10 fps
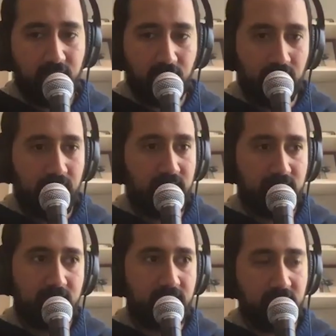you know,
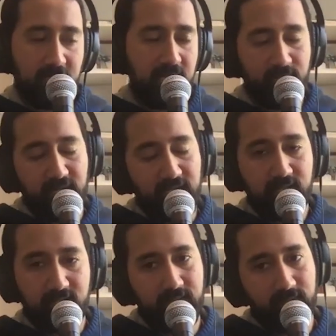it's great. I mean,
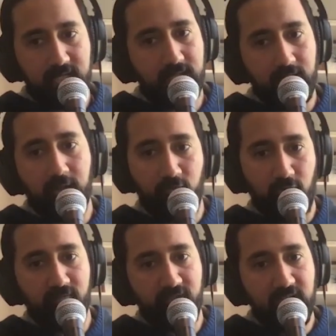it's
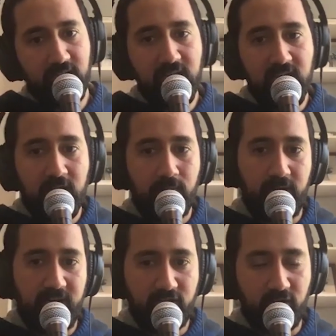evolving,
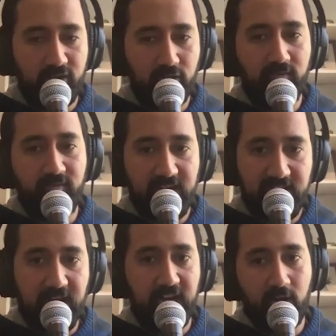but mm. it's also very
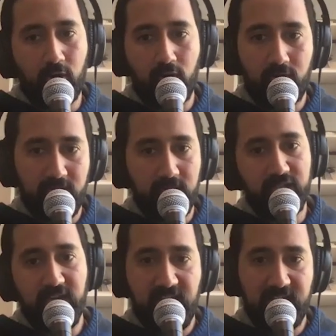kind of cocktail
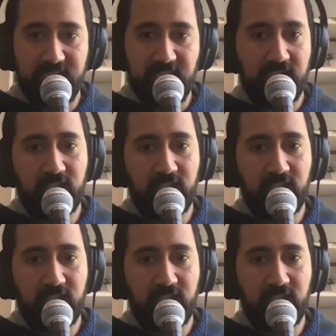jazz, like